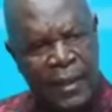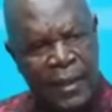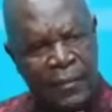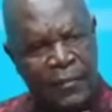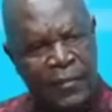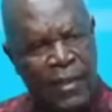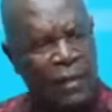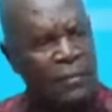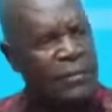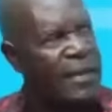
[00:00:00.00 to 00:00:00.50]

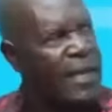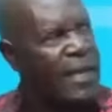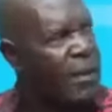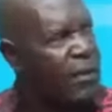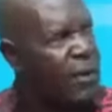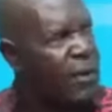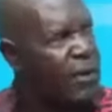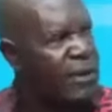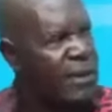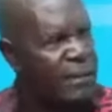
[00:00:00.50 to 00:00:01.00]
if you have been
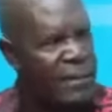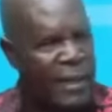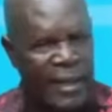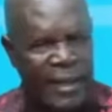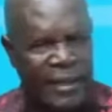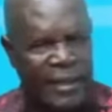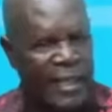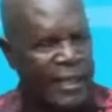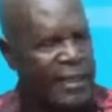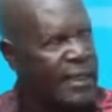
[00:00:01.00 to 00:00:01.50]
around, the
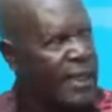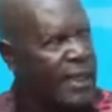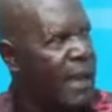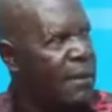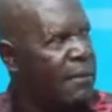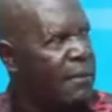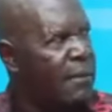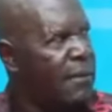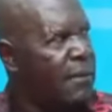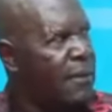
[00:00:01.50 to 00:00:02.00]
man has just
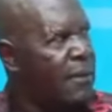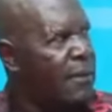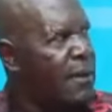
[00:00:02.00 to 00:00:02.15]
come.